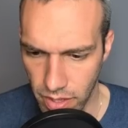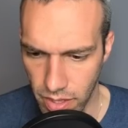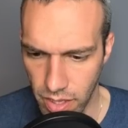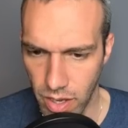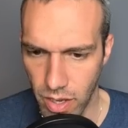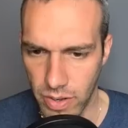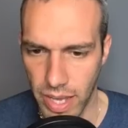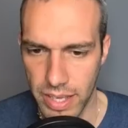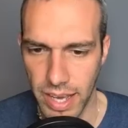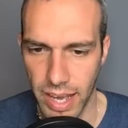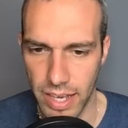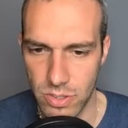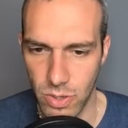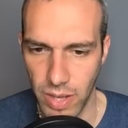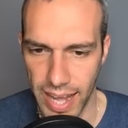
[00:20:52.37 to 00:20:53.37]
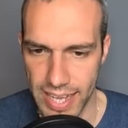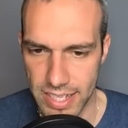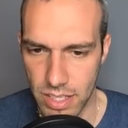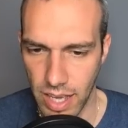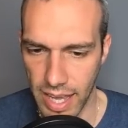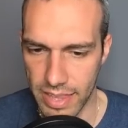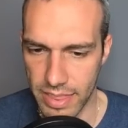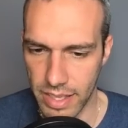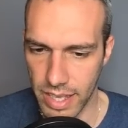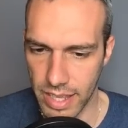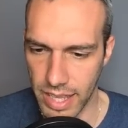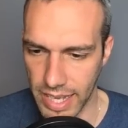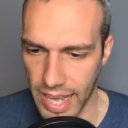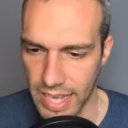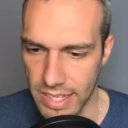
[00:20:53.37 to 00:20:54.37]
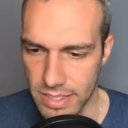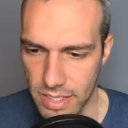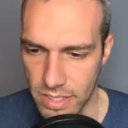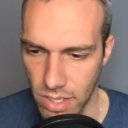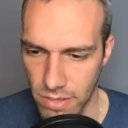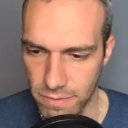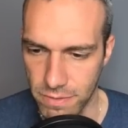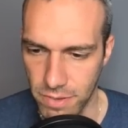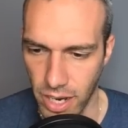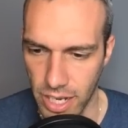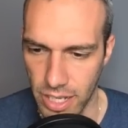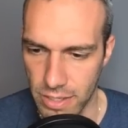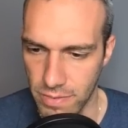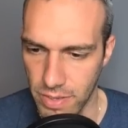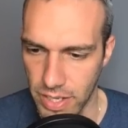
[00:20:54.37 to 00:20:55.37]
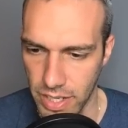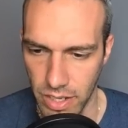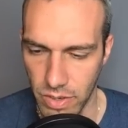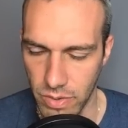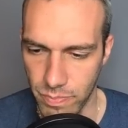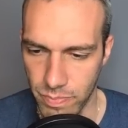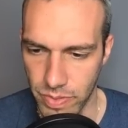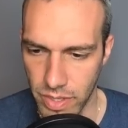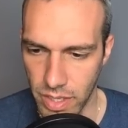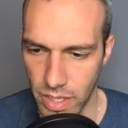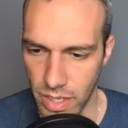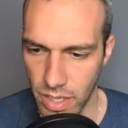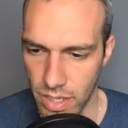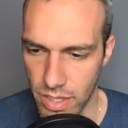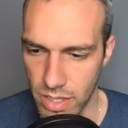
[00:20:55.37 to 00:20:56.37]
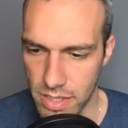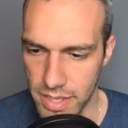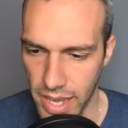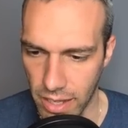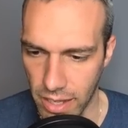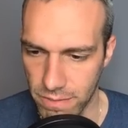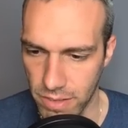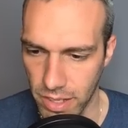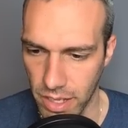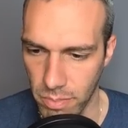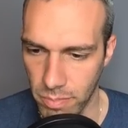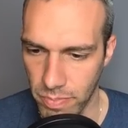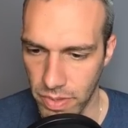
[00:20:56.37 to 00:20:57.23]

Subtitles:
Okay, yeah. So I asked. I think I like asked this on Friday's video, the Town Flame.